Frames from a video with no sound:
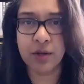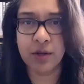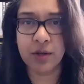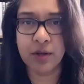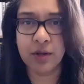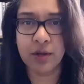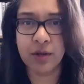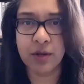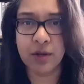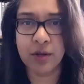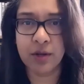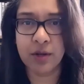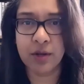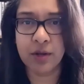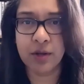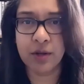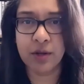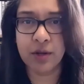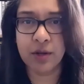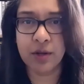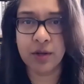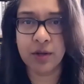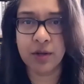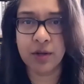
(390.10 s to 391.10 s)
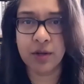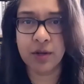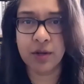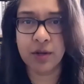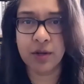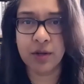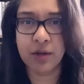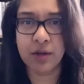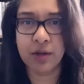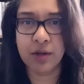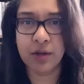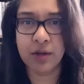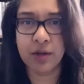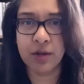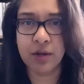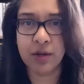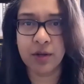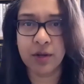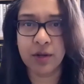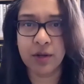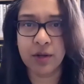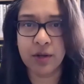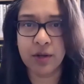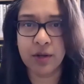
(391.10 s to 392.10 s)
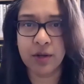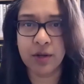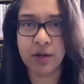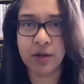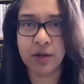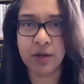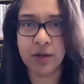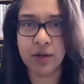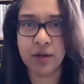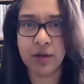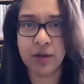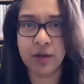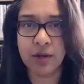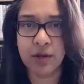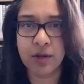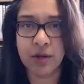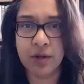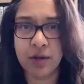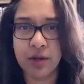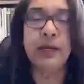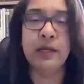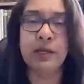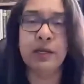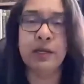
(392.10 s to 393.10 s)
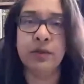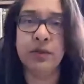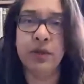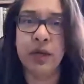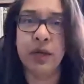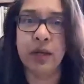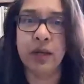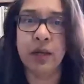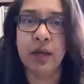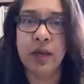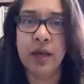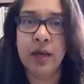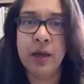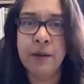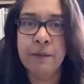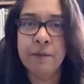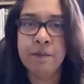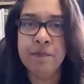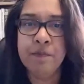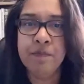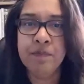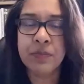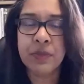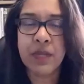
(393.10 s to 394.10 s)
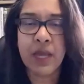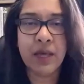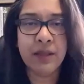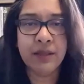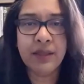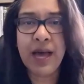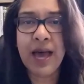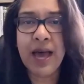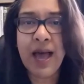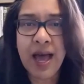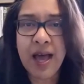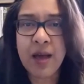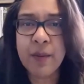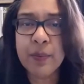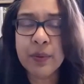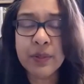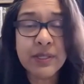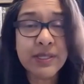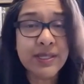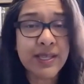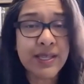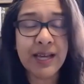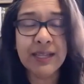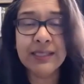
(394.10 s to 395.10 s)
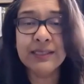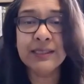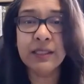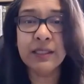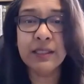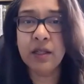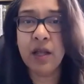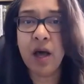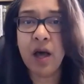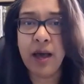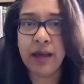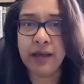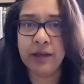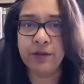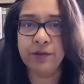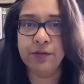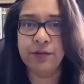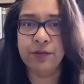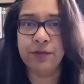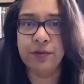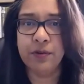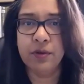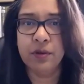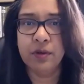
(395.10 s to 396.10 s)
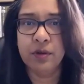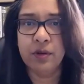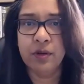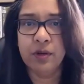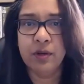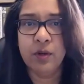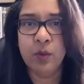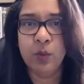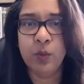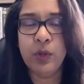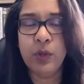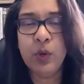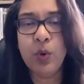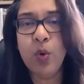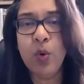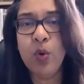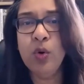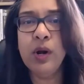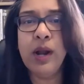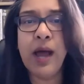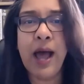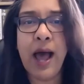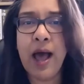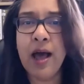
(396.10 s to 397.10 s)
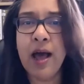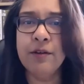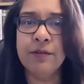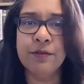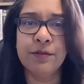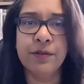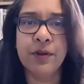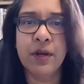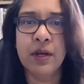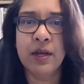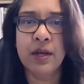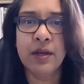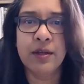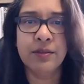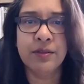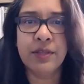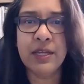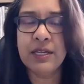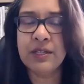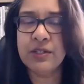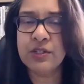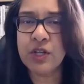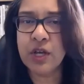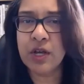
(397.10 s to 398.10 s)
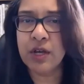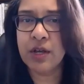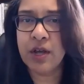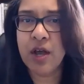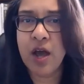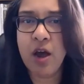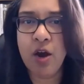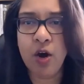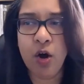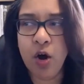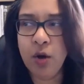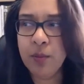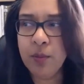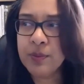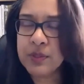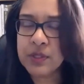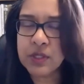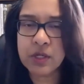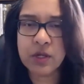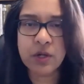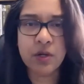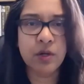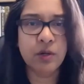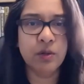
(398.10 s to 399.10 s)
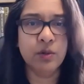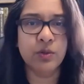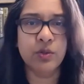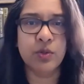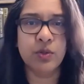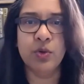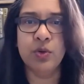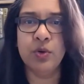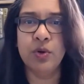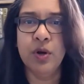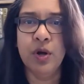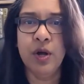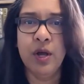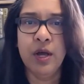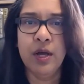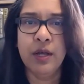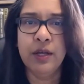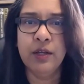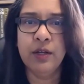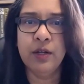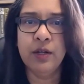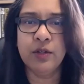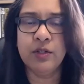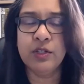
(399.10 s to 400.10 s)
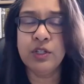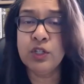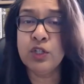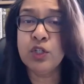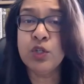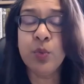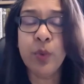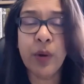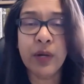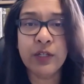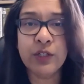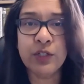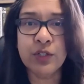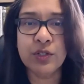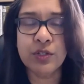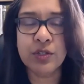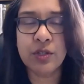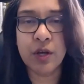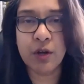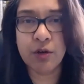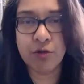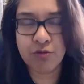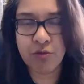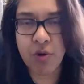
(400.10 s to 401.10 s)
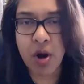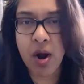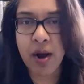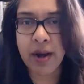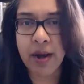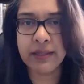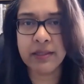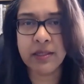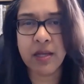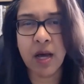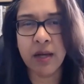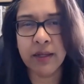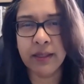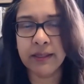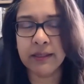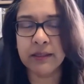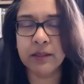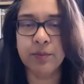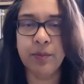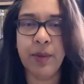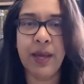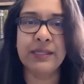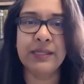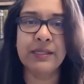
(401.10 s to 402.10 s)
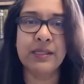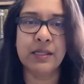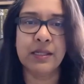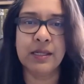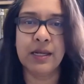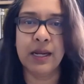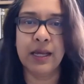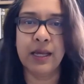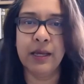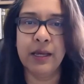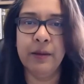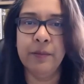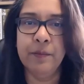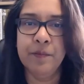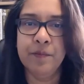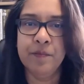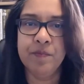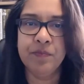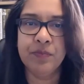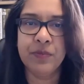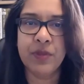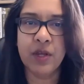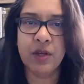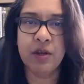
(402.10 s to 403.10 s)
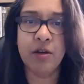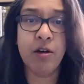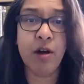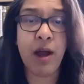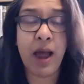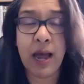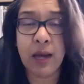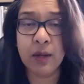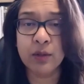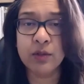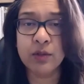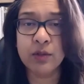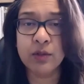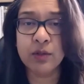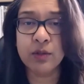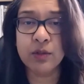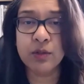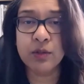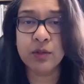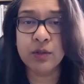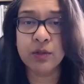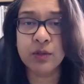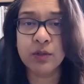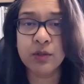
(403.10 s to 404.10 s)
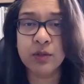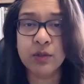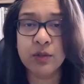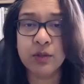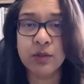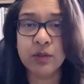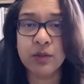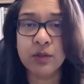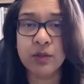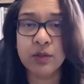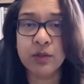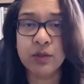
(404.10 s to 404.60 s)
just had to be put aside because I couldn't do anything. And that happens. That is life. We all have things that occur, obstacles or you know situations that arise unexpectedly that are out of our control.